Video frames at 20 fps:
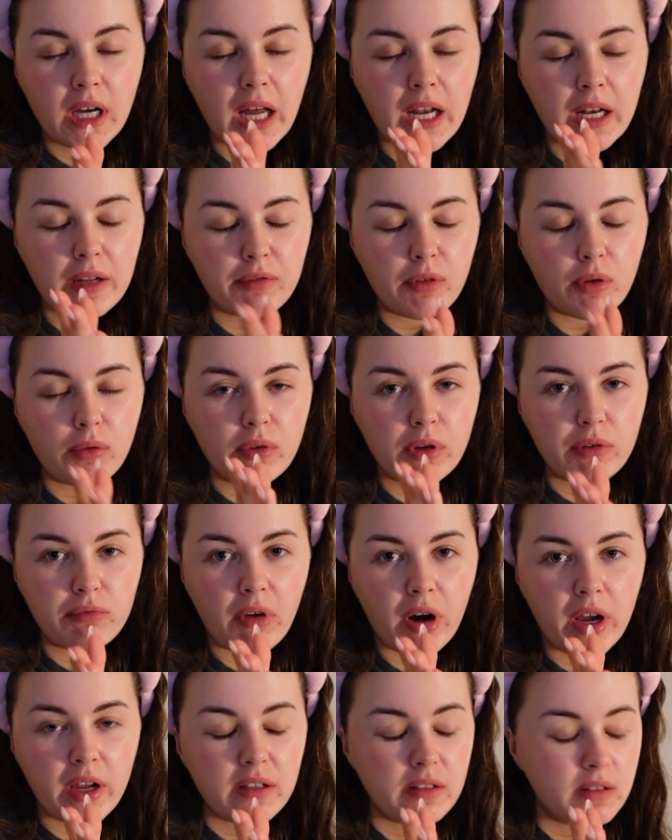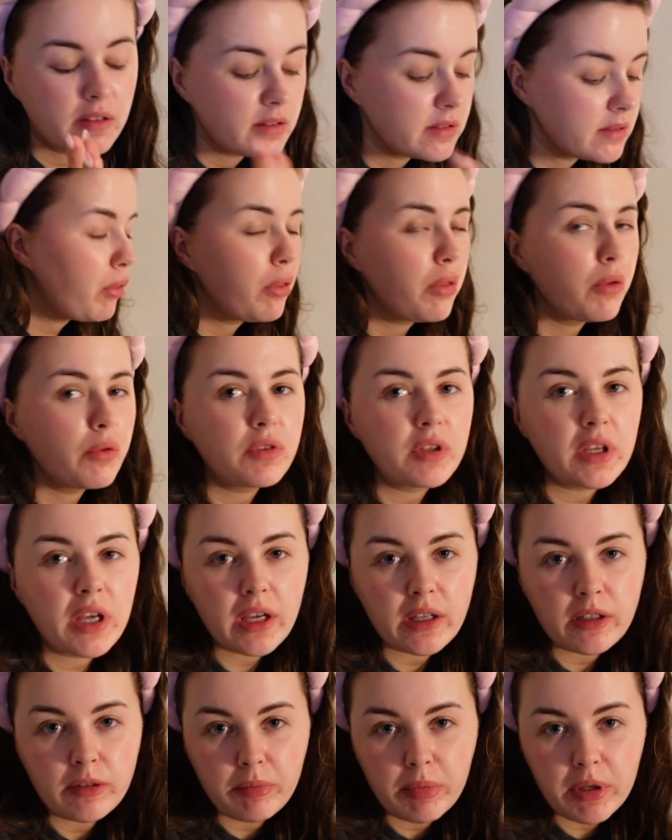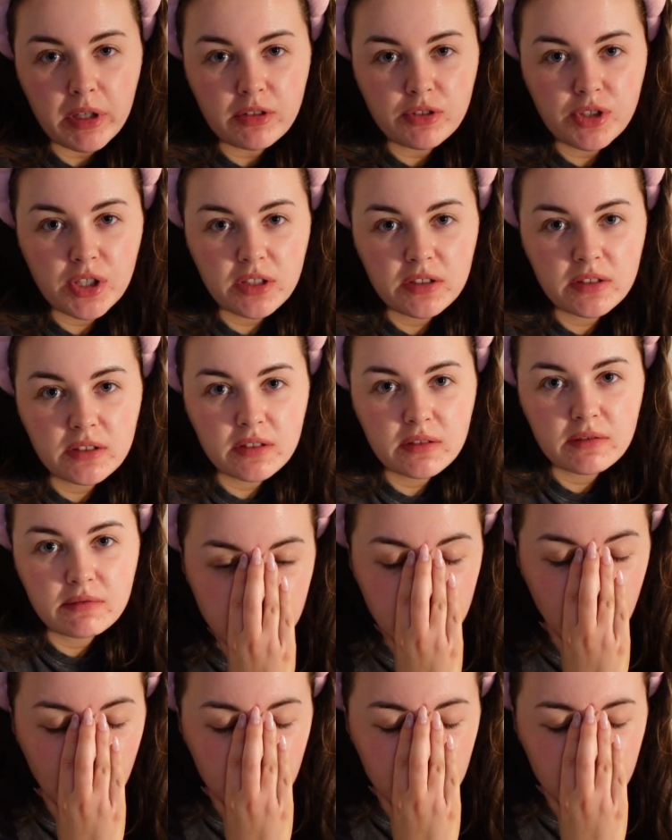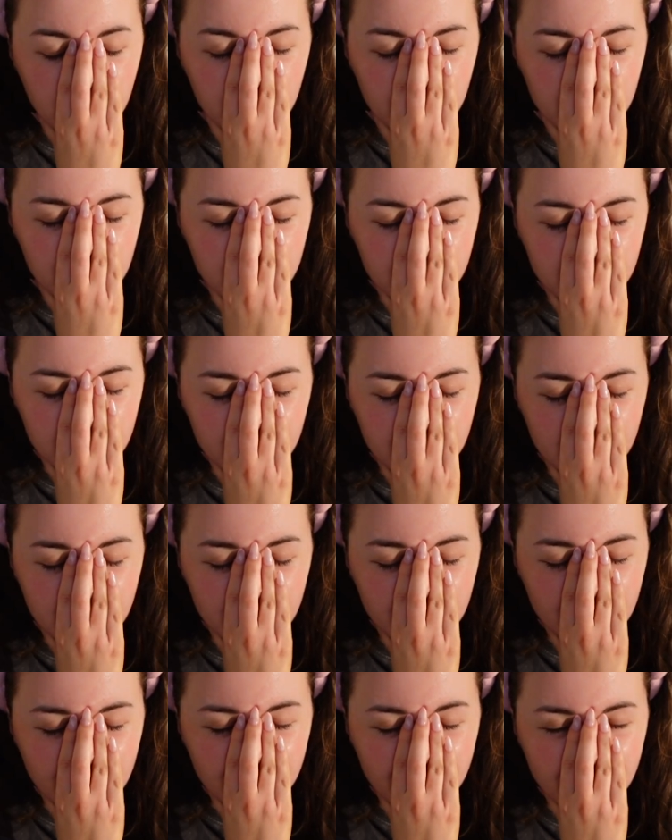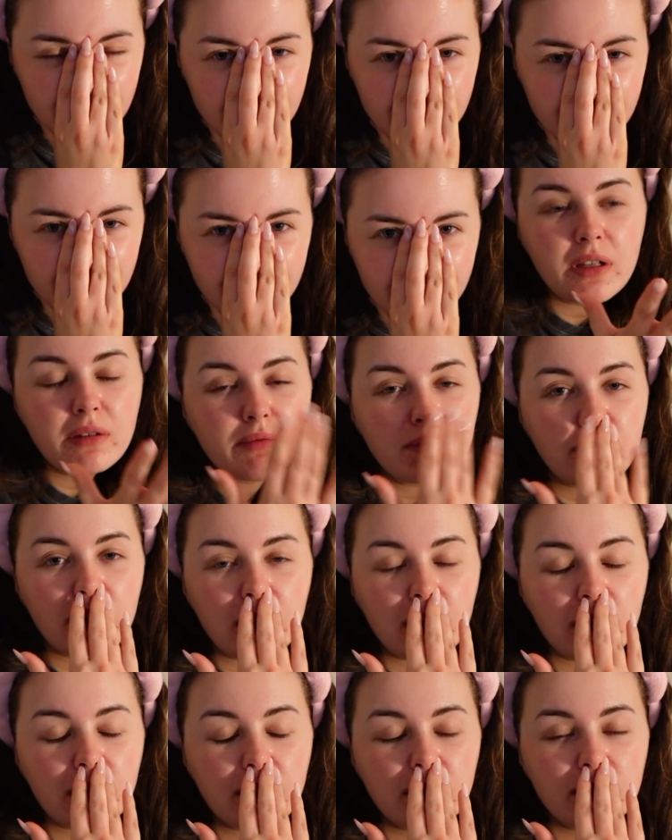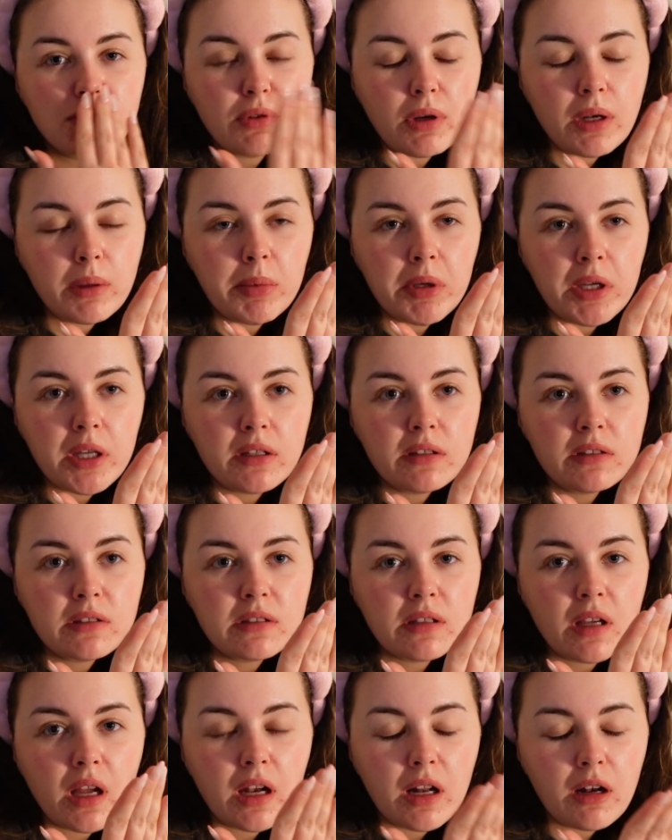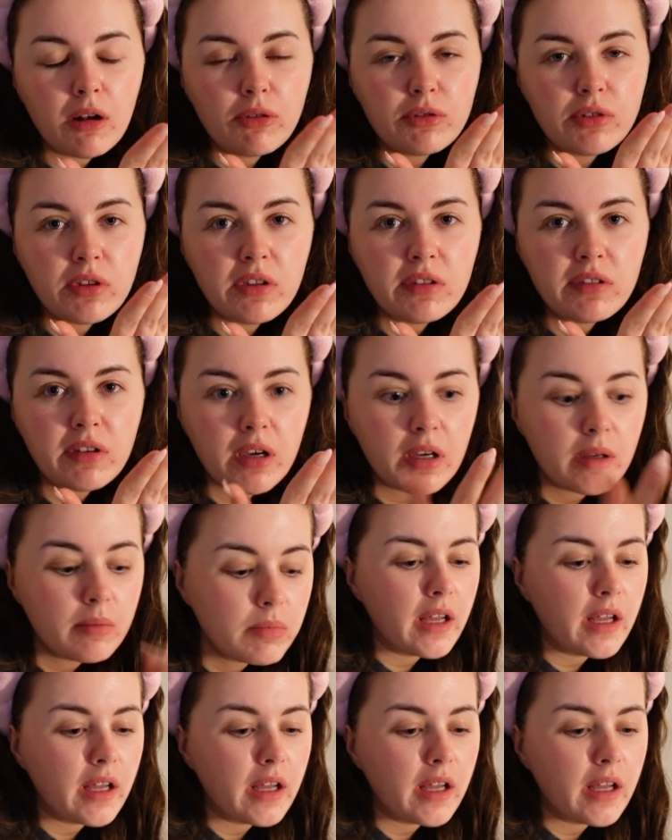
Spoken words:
I've only read 38 pages. I thought I'd only been reading for like 20 minutes and I looked at the time